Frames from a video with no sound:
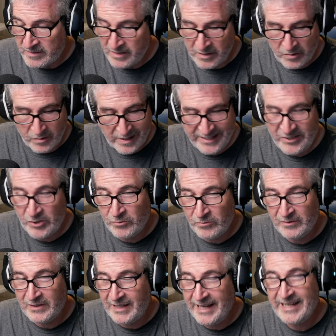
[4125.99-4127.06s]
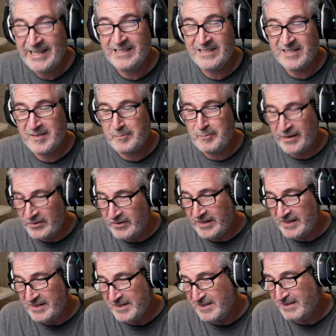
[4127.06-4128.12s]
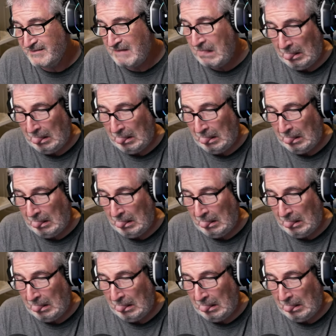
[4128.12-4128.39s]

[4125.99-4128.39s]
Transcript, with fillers: No, I don't like asparagus.